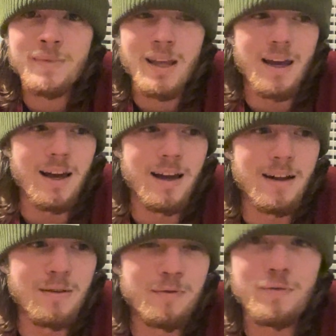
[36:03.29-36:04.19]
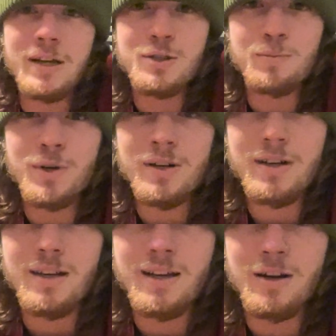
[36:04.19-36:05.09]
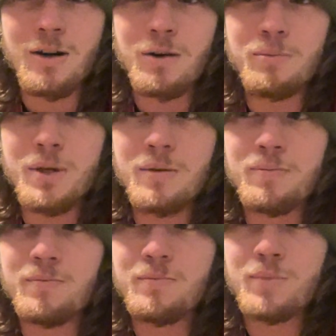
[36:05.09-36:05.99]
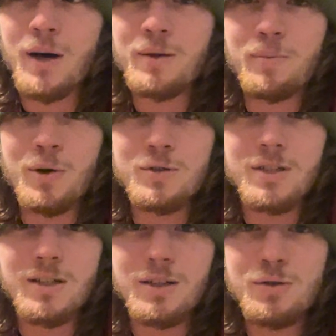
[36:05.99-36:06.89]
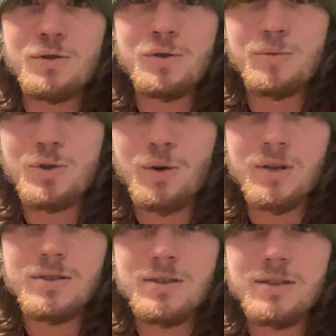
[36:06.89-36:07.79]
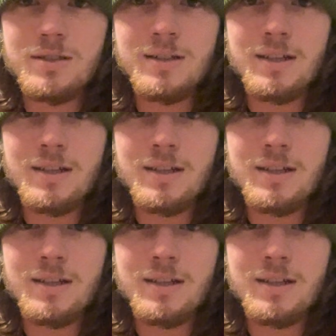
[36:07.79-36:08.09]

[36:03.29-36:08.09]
and Facebook, and I'll be probably posting to YouTube Shorts.